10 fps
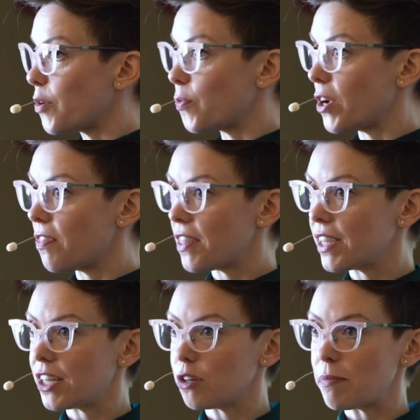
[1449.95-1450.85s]
And
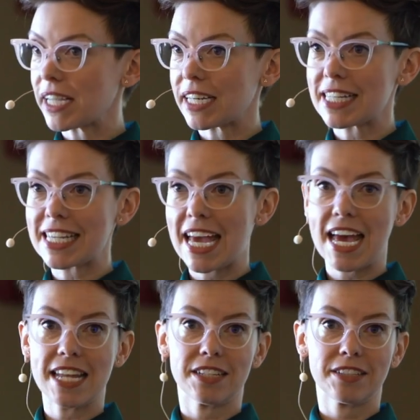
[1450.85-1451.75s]
one thing that'll make it a
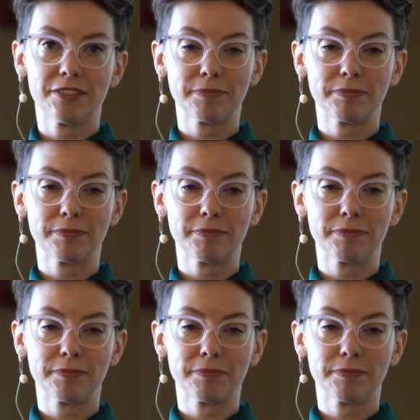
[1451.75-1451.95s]
10.